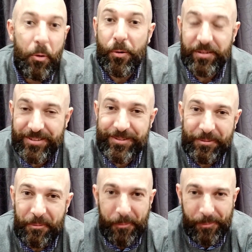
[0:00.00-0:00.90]
irked
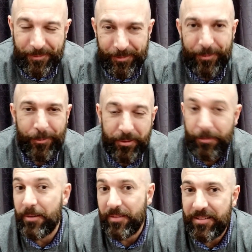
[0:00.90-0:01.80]
all
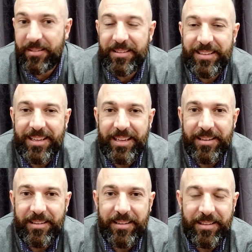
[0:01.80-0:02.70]
three of us
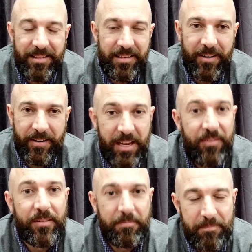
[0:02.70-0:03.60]
in this scenario.
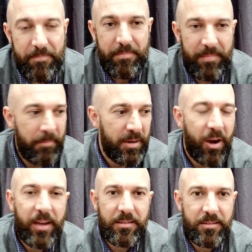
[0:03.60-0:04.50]
Even, I mean,
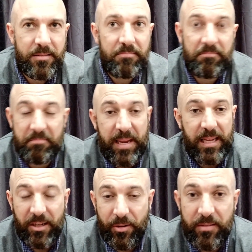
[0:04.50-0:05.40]
I
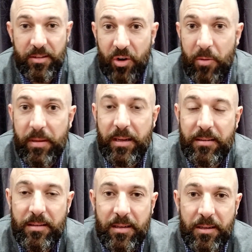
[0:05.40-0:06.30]
barely lost the combat.
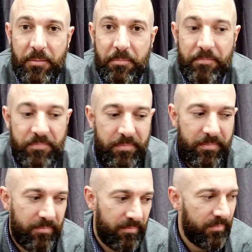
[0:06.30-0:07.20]
I
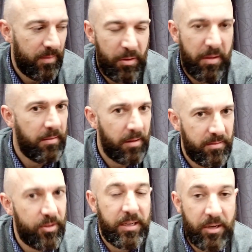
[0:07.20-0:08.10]

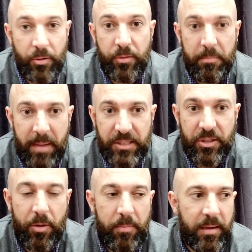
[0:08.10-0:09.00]
certainly didn't lose a major
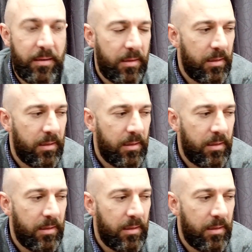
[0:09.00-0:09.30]
combat.